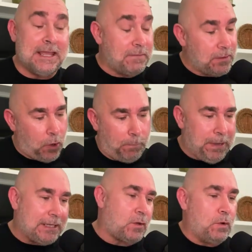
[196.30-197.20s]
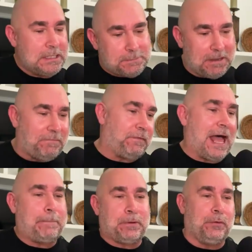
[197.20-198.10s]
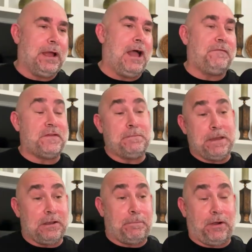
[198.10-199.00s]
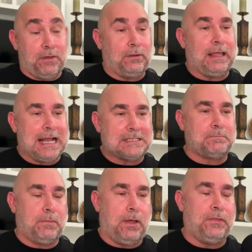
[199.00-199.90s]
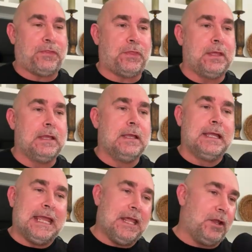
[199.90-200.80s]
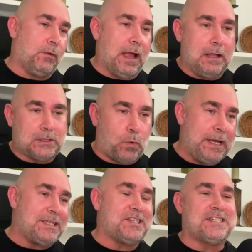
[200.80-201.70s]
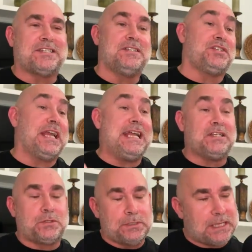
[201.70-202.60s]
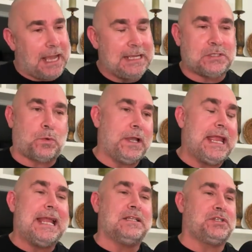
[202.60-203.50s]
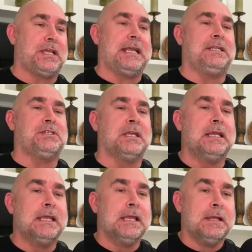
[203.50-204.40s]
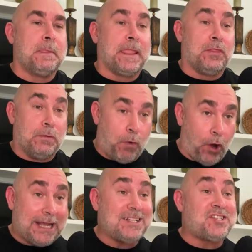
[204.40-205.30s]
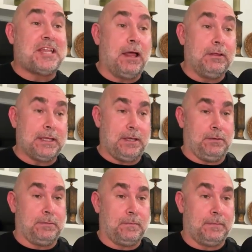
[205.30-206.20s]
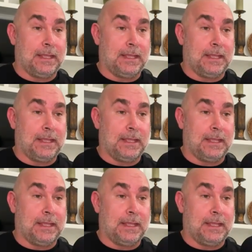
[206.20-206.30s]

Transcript: Even though Bitcoin's been flopping around for the better part of the last month, in and around 26 and change to as high as 28 and change, the market's telling you